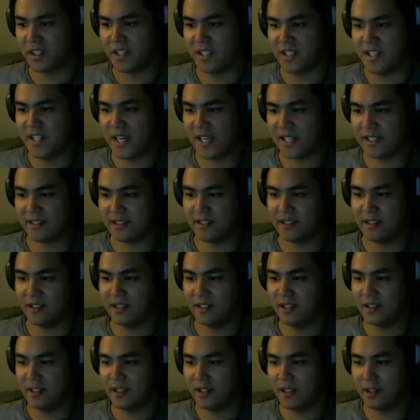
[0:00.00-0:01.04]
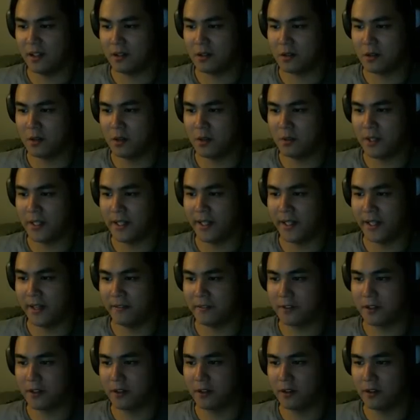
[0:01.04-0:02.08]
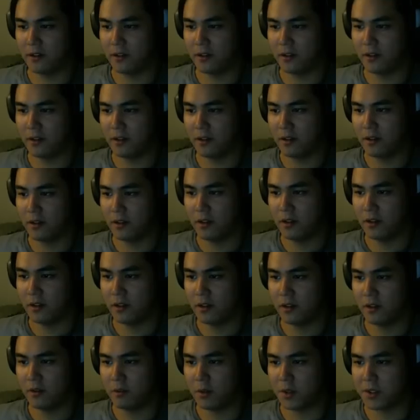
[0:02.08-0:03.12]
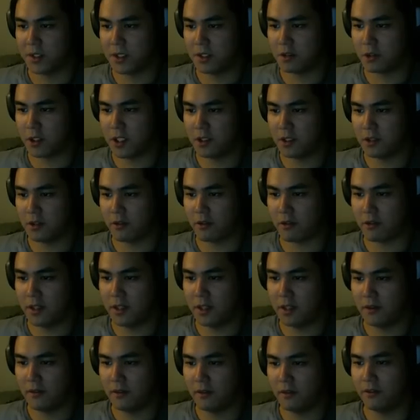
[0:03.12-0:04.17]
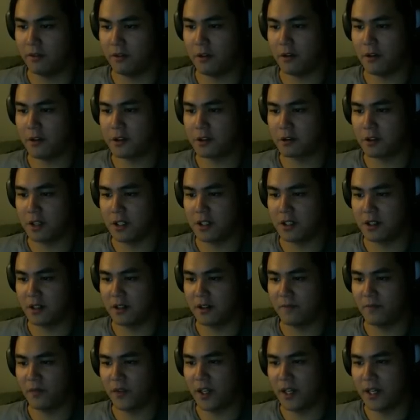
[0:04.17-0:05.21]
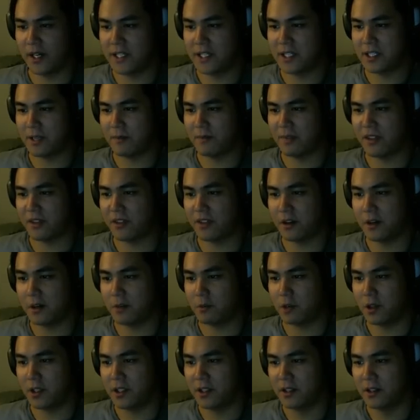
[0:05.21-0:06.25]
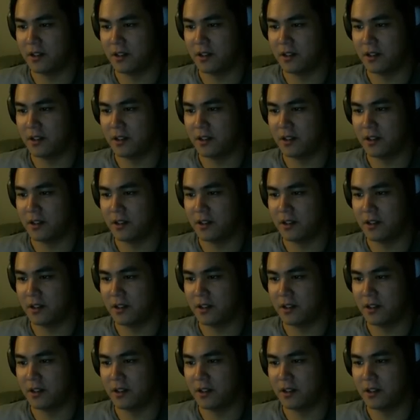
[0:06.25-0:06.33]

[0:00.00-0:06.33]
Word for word: Yes! There's only one left. Was it treasure three? Fourth treasure. Ah, I skipped the third one.